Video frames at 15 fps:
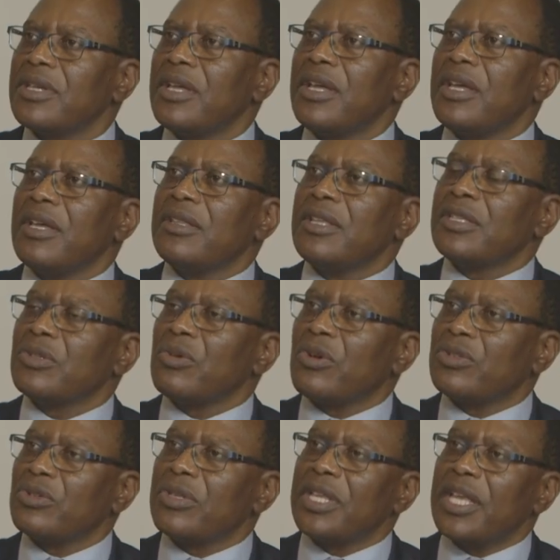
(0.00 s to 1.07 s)
Mm-hmm. There's
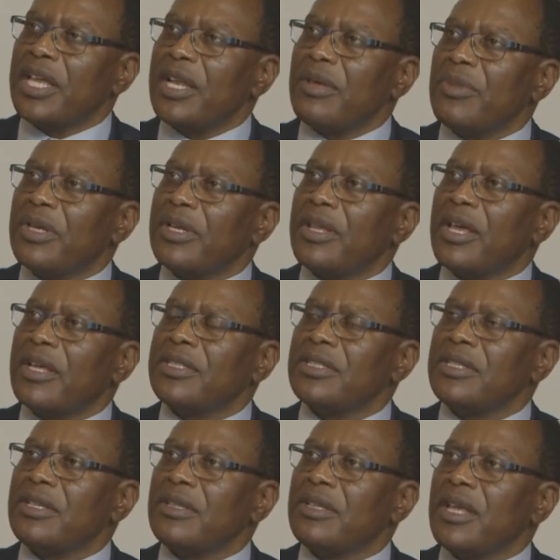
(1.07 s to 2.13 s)
also the element that
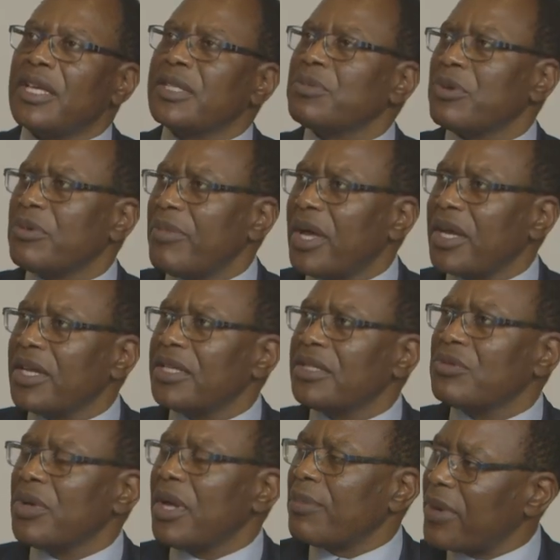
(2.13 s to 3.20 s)
in the export
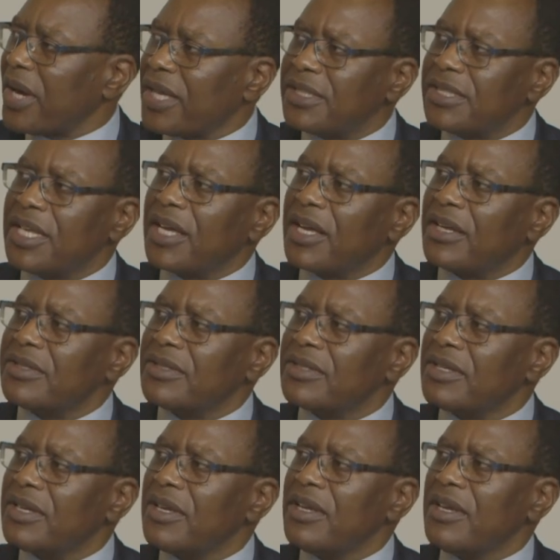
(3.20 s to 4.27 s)
market, we are price
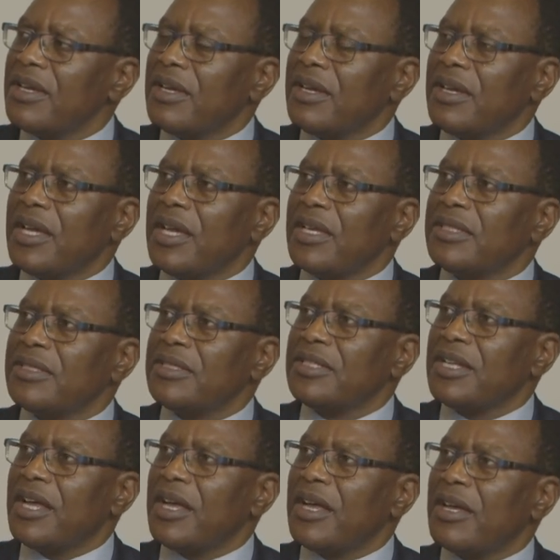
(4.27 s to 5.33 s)
takers, and
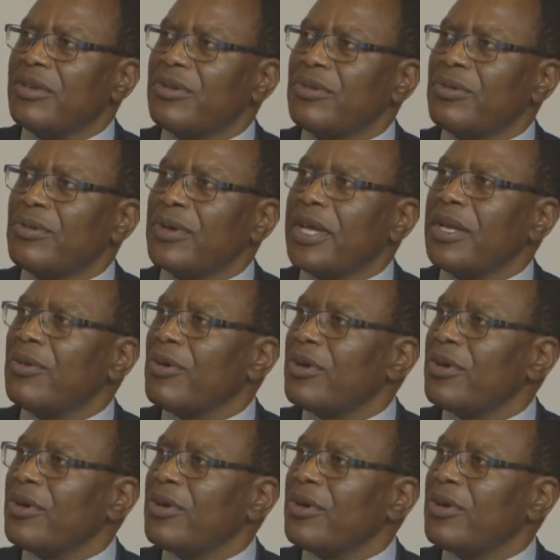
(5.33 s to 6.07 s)
you can